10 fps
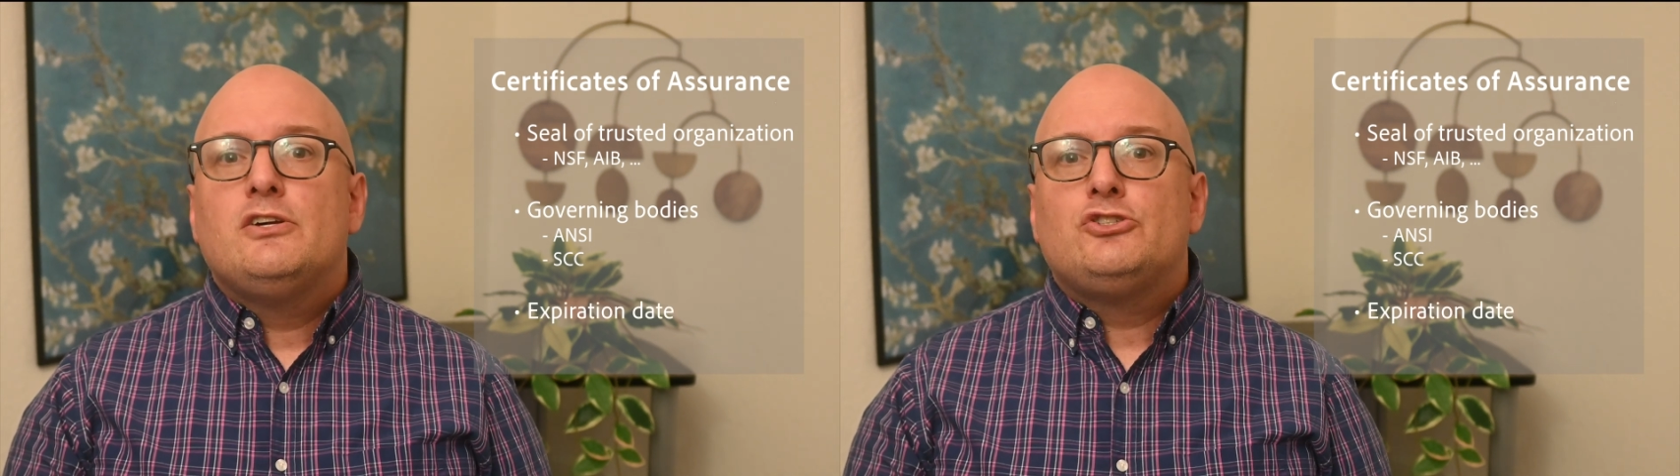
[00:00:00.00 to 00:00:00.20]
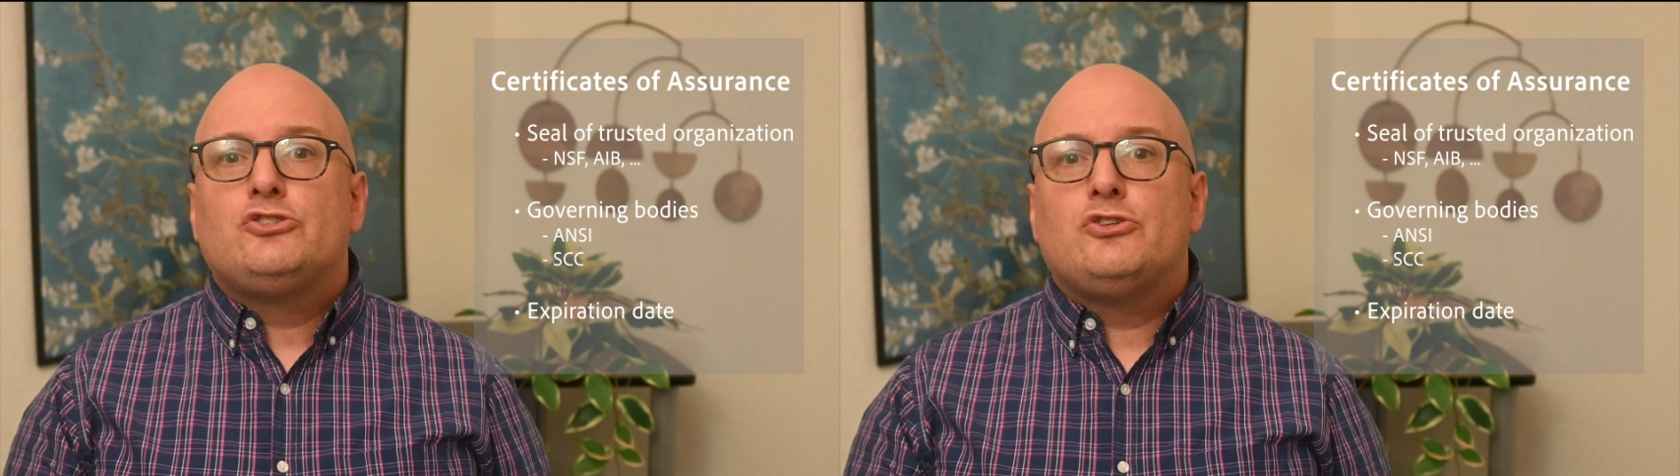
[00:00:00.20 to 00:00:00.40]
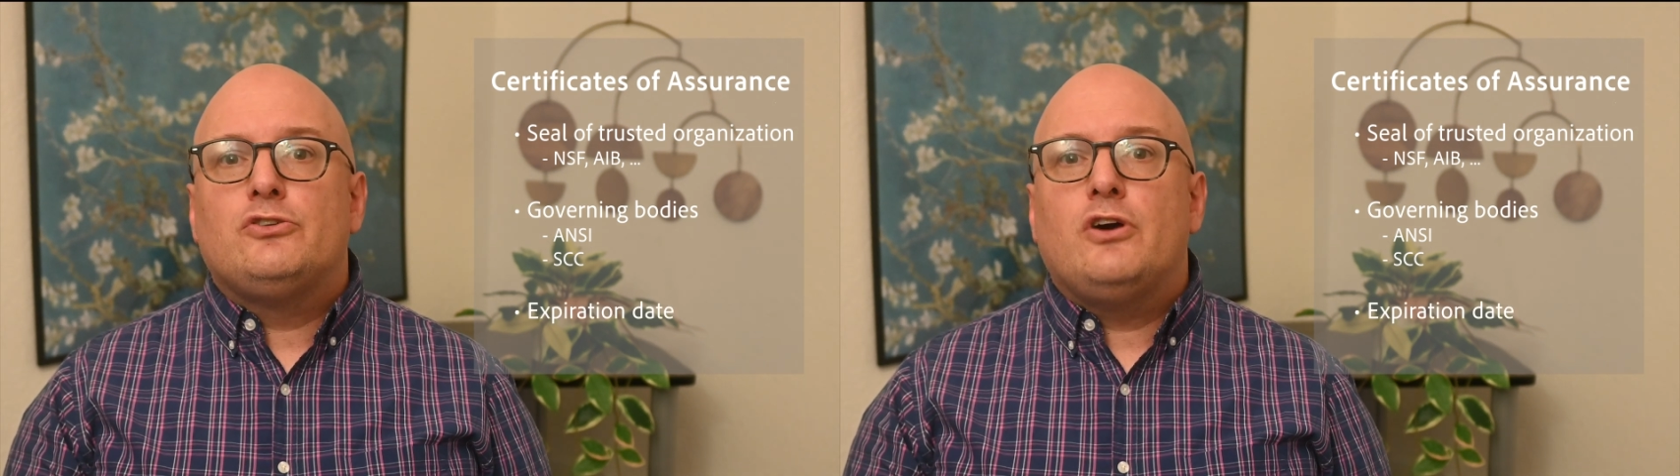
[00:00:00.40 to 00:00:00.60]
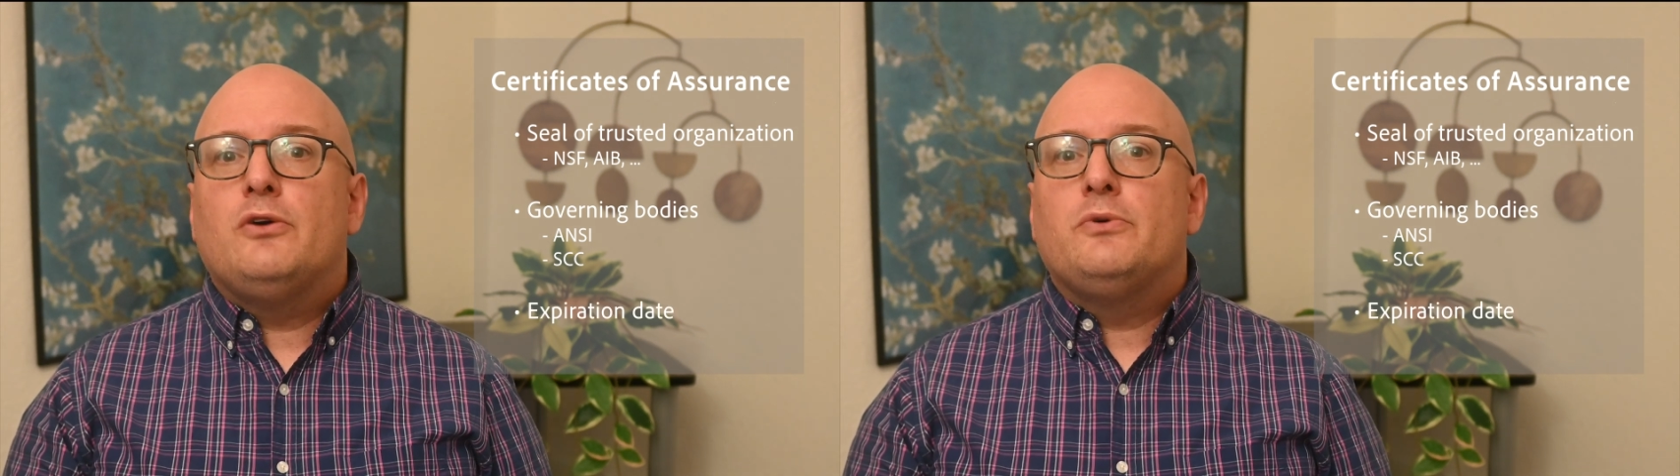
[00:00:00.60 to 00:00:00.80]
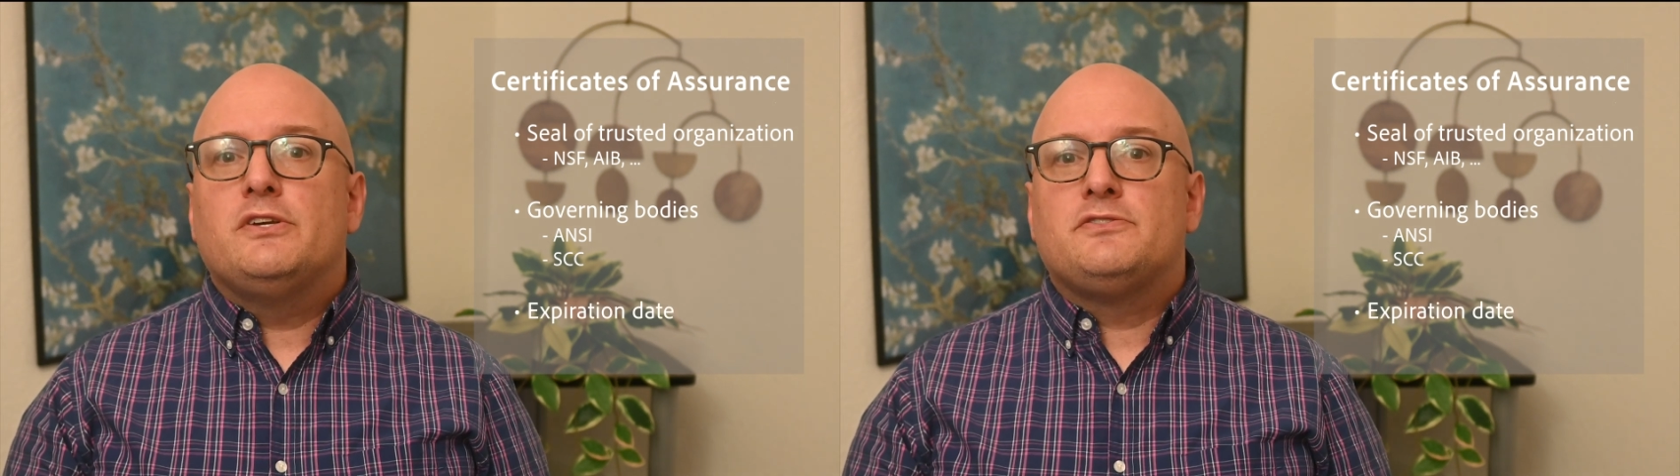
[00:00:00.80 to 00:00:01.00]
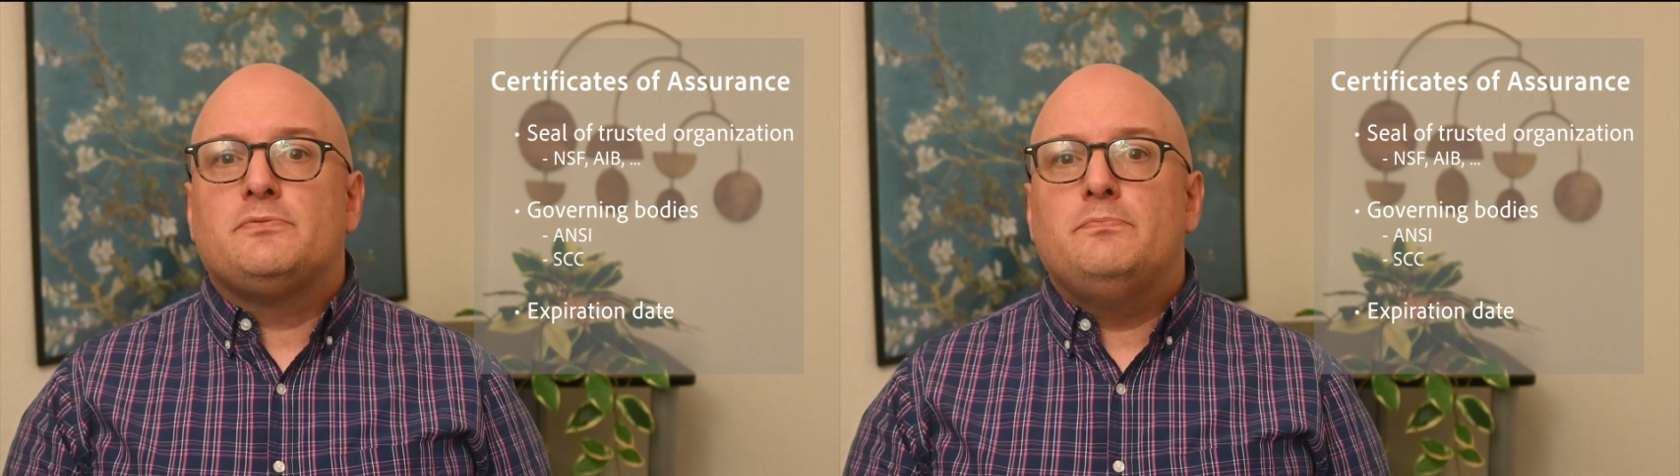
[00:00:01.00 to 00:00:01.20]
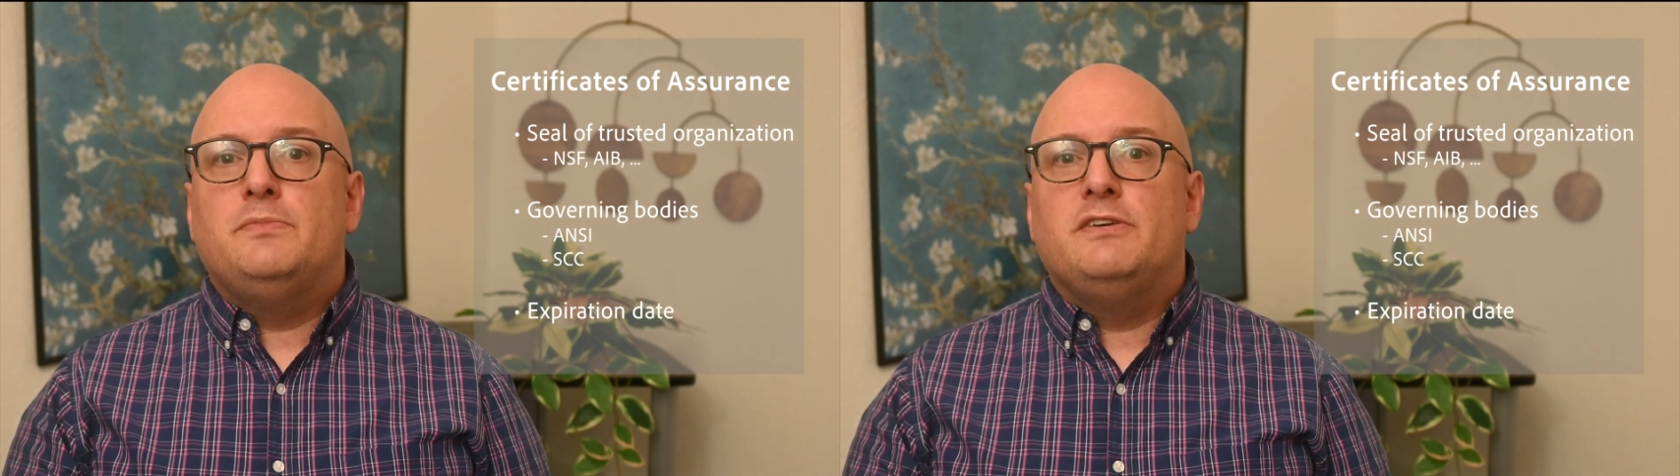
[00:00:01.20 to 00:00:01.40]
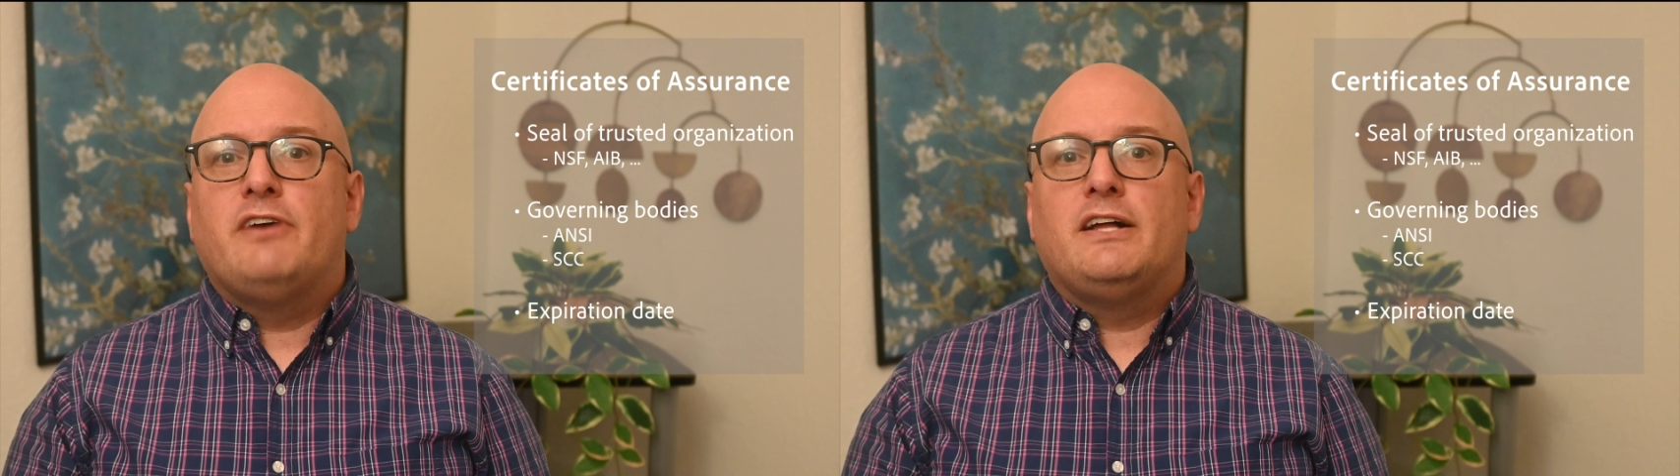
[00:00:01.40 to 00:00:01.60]
should always
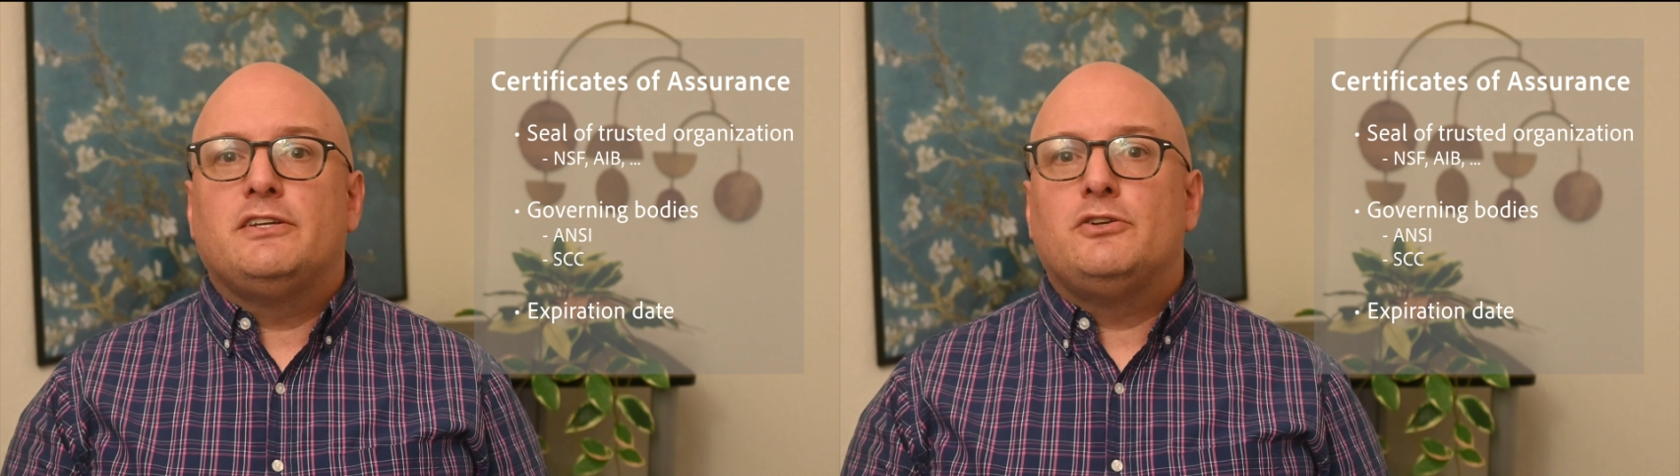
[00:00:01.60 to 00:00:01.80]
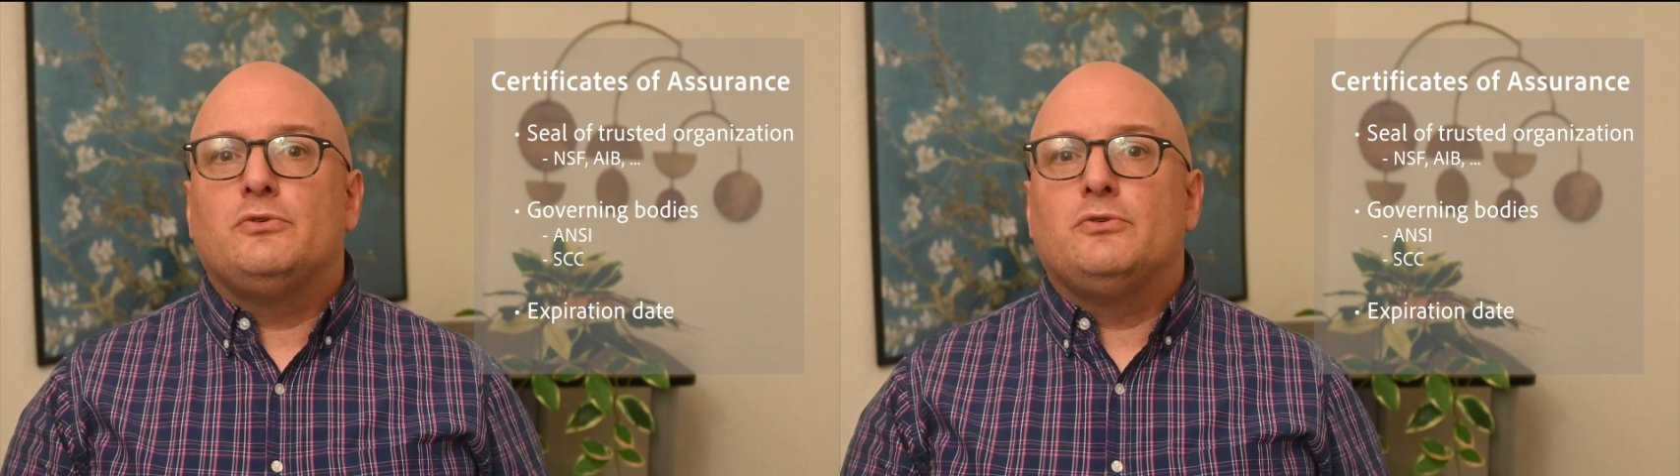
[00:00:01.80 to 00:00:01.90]
be valid